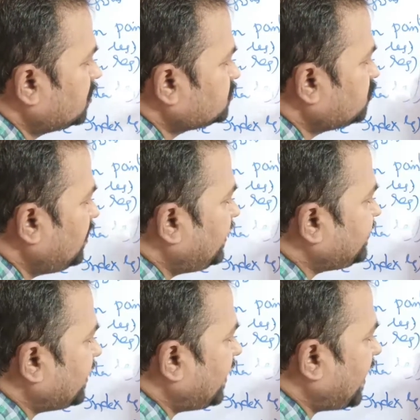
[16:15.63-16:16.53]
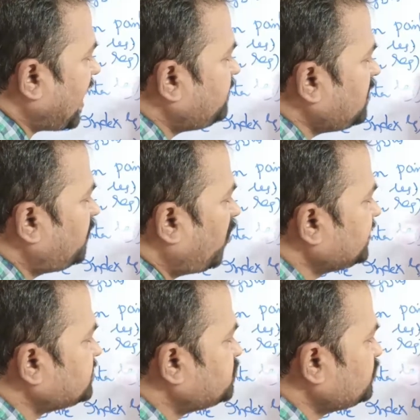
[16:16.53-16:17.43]
So let IP
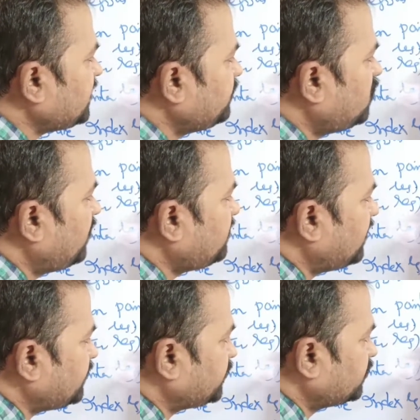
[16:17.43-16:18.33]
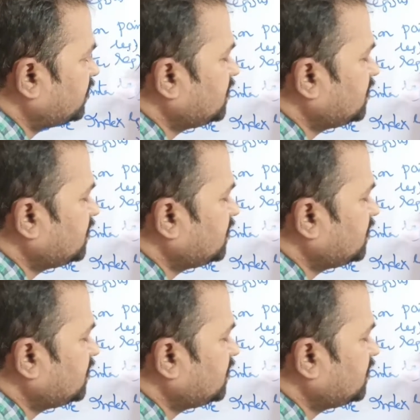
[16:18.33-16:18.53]
points to 11112.